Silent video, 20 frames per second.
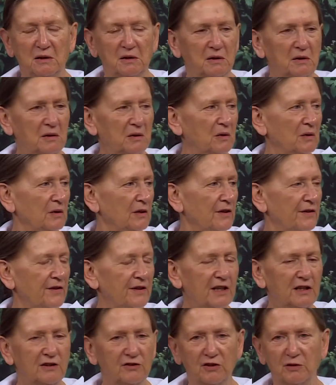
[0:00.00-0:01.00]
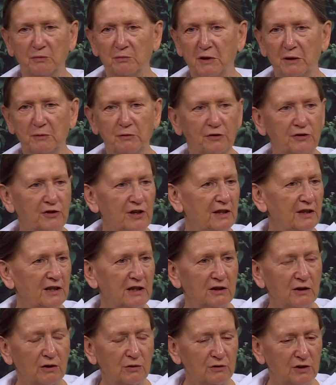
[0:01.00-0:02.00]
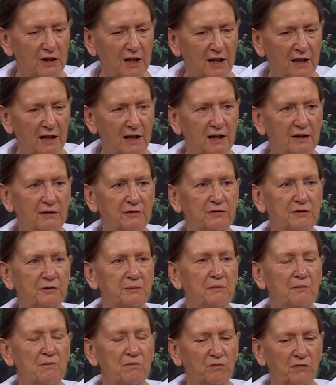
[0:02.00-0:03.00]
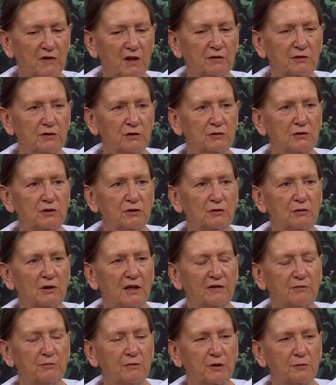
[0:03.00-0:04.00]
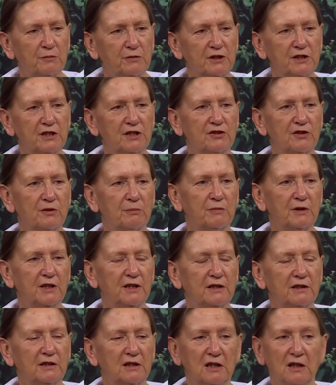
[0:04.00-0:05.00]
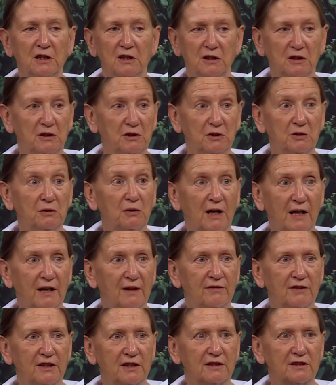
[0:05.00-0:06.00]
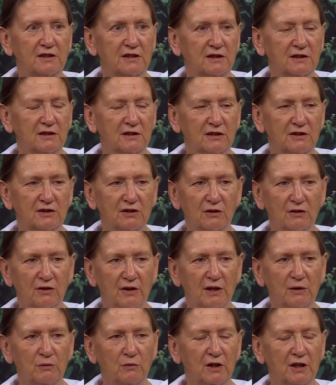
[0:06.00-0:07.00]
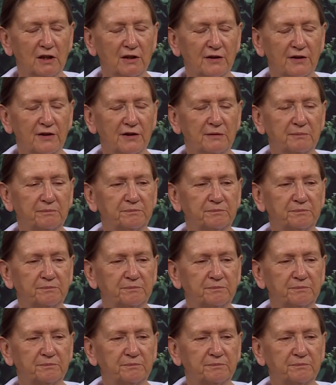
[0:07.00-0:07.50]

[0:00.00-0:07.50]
all the things that people say they don't have. If you do have proper discipline, you have it. It's a great wealth.